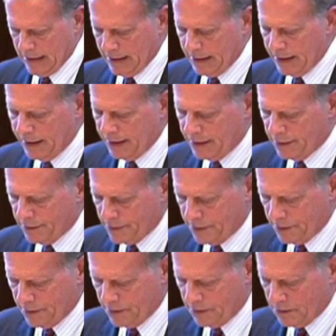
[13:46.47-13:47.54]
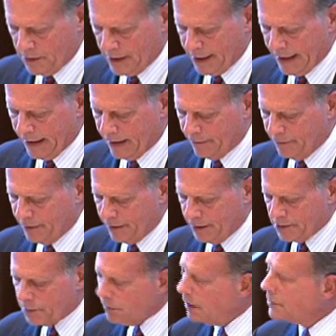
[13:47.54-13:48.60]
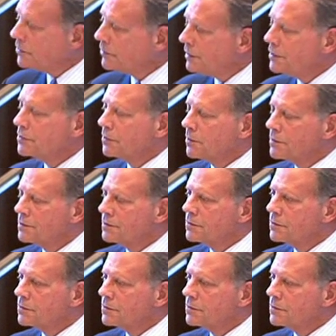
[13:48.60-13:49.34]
needed to have as much resource